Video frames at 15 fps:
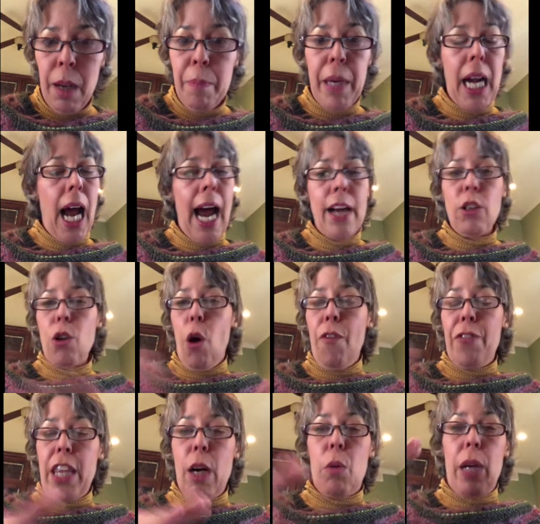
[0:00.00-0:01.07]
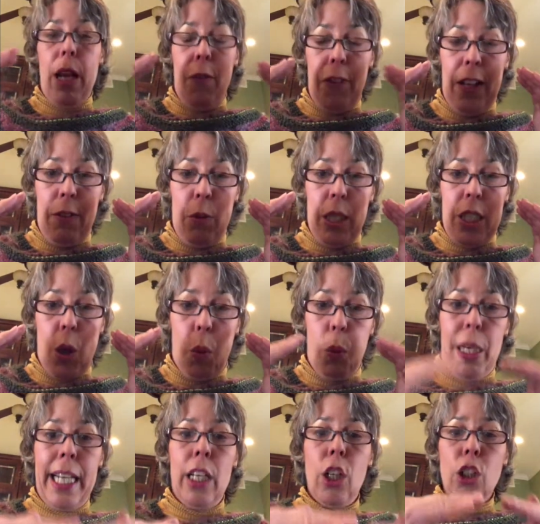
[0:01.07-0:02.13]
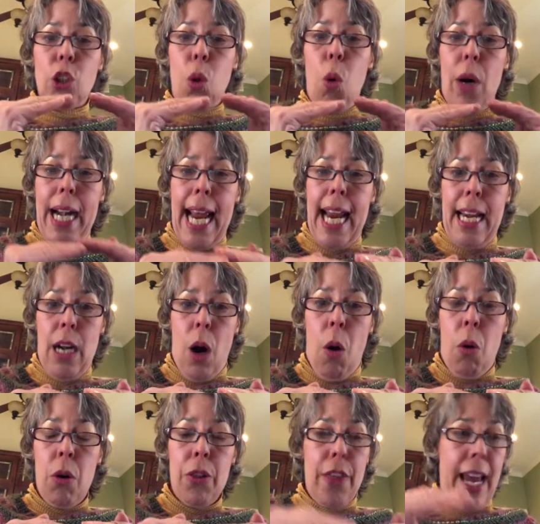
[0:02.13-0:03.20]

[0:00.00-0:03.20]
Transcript: But I don't know if, there, if it was a real tornado